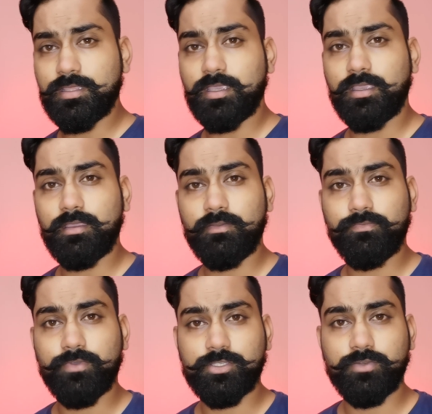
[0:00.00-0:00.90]
thing,
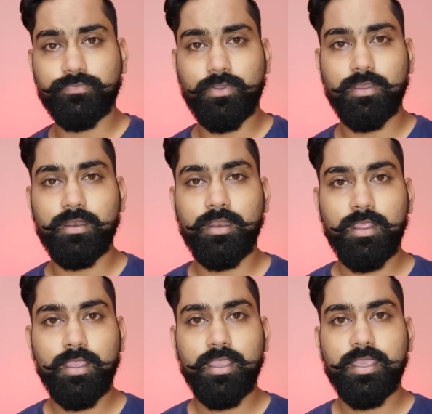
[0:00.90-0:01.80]
first of all,
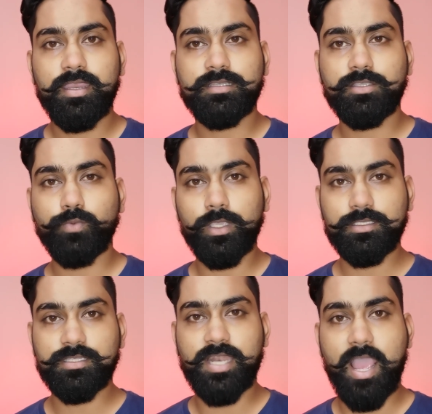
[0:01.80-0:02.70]
it's a quick
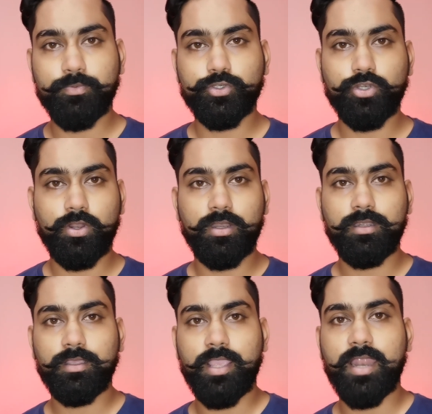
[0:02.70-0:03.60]

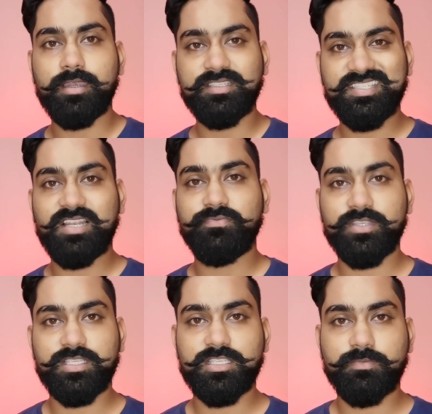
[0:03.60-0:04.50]
snapshot and a self
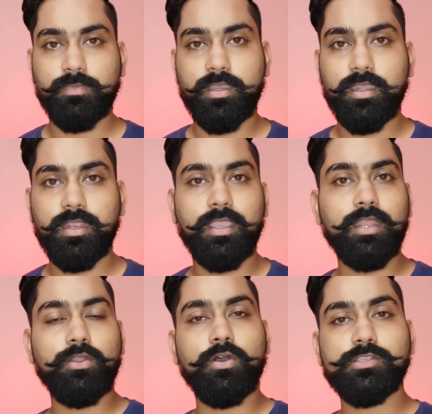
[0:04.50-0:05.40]
assessment,
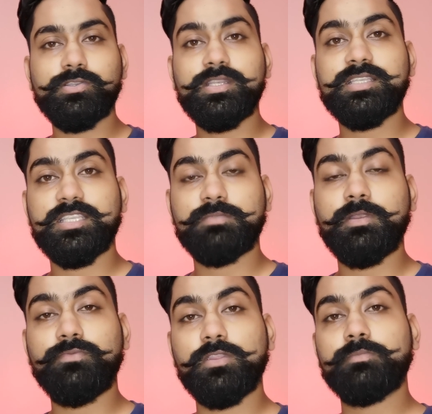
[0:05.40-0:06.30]
and also an
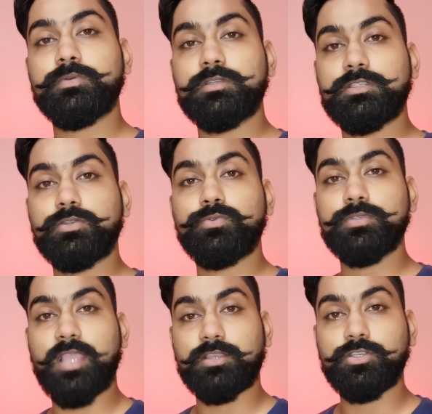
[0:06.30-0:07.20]
assessment for the person
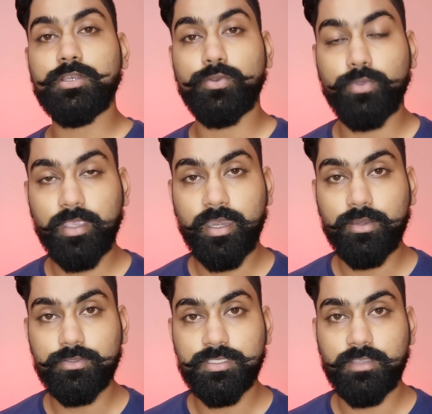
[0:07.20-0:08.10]
who's actually looking at
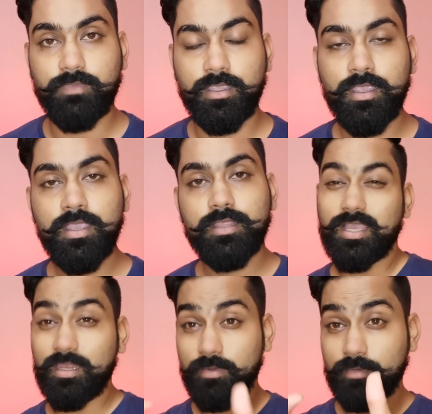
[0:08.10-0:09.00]
your CV.
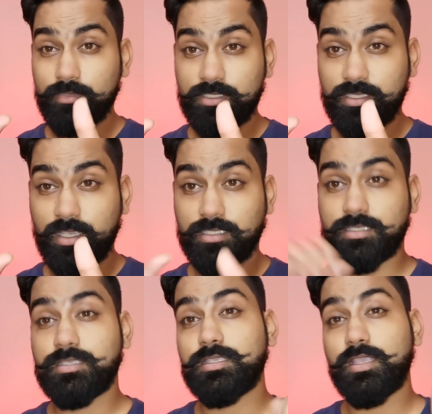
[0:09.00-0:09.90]
Element number
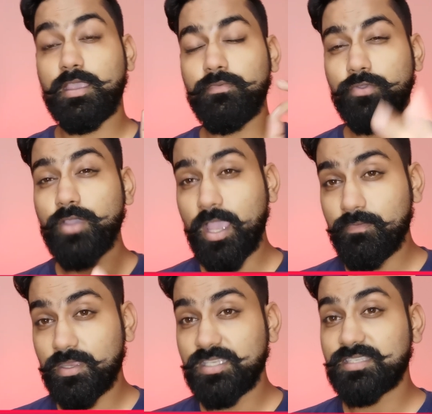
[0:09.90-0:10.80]
six, if you
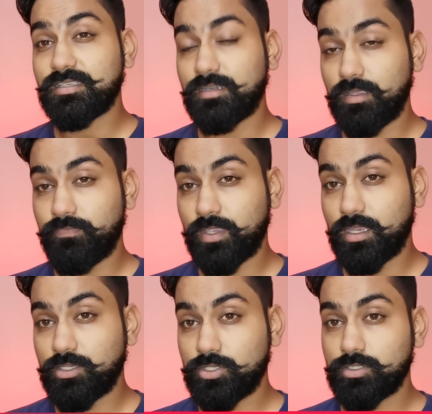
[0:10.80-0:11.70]
have any
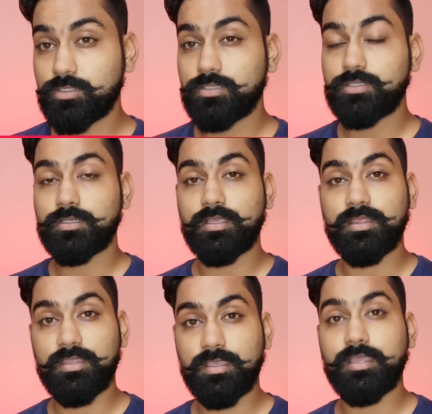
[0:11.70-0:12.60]
certifications,
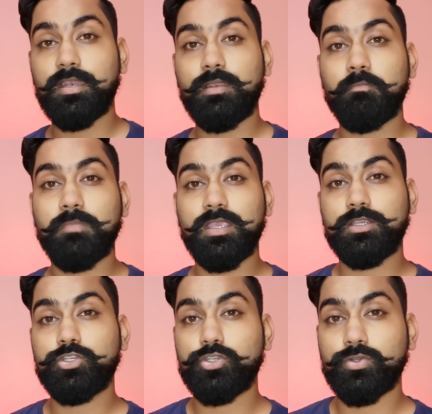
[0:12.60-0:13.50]
then
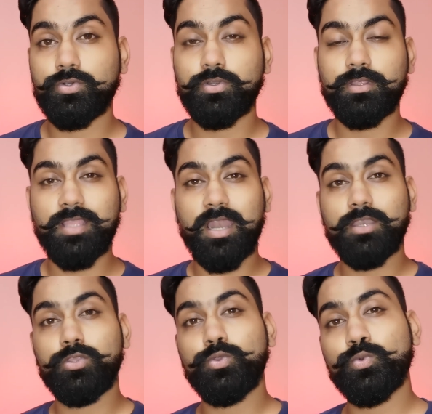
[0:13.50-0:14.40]
make sure
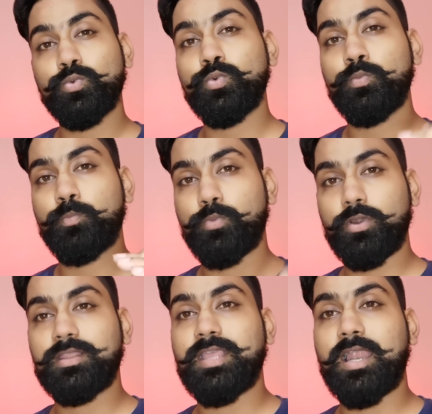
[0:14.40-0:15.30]
that you
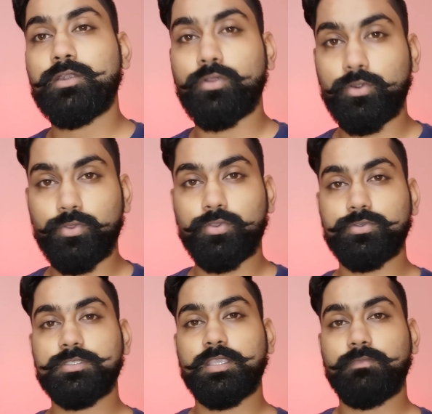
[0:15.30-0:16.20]
put that onto your
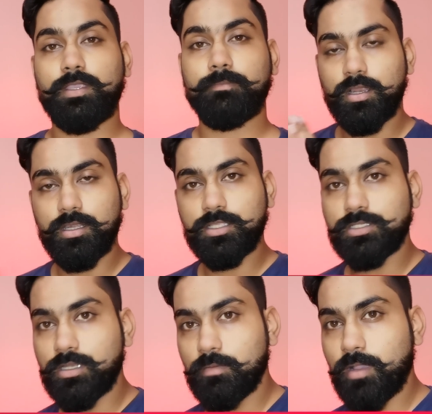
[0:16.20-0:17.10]
CV. A
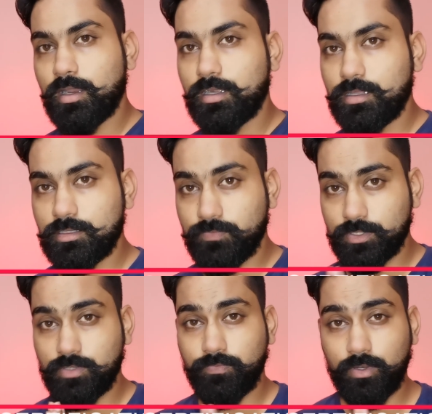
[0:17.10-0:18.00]
digital marketers,
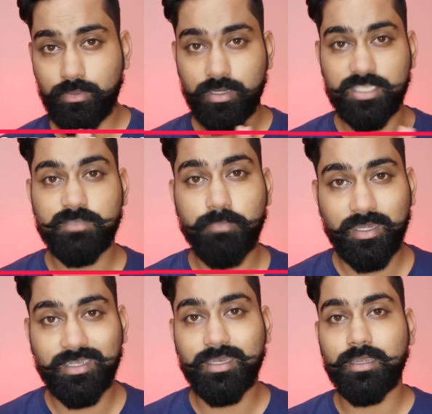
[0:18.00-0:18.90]
first of all, you're
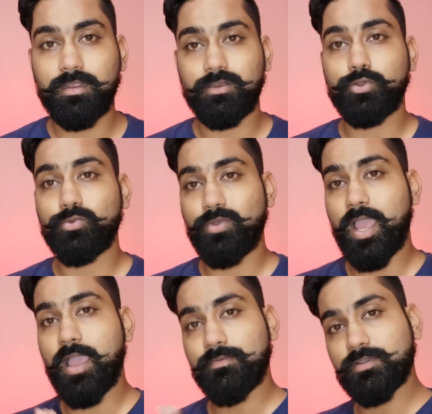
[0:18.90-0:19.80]
expected to
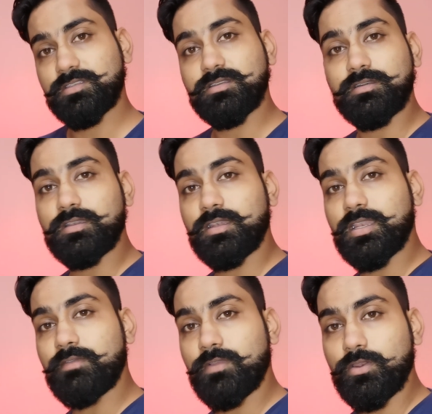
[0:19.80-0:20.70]
have a certain
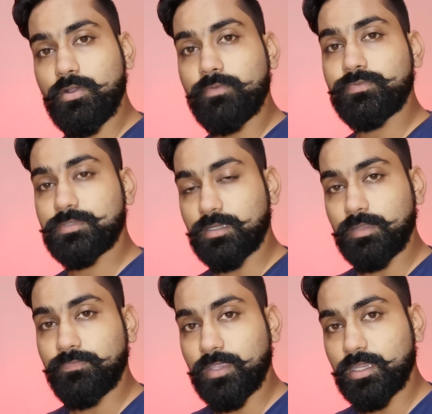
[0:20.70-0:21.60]
level of
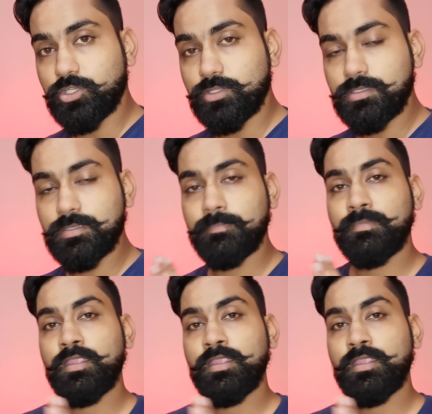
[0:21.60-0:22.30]
certifications.